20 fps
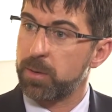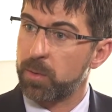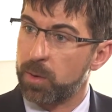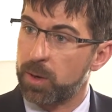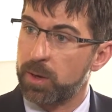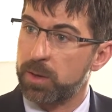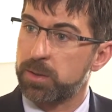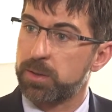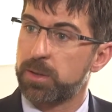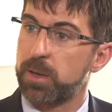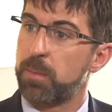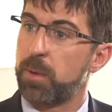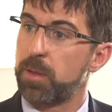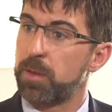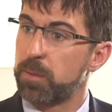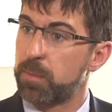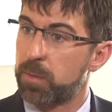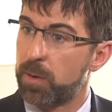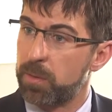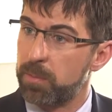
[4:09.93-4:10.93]
whereas some
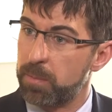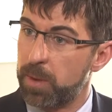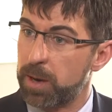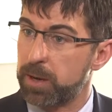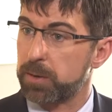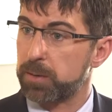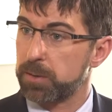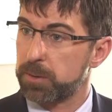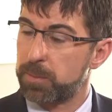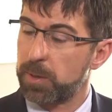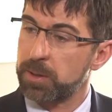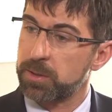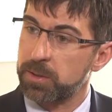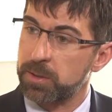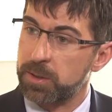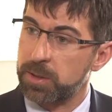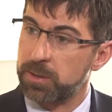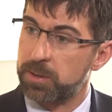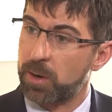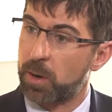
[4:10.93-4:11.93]
other medical
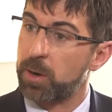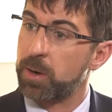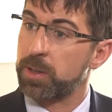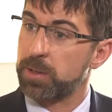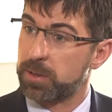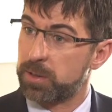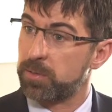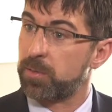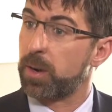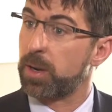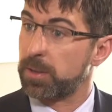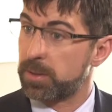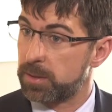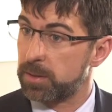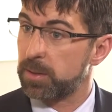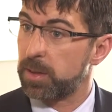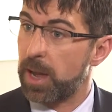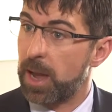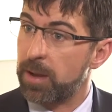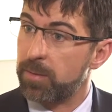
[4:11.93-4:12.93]
specialties aren't as
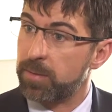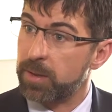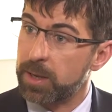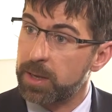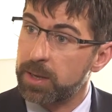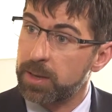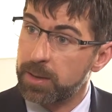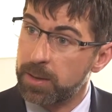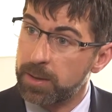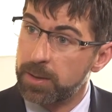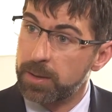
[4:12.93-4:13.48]
device heavy.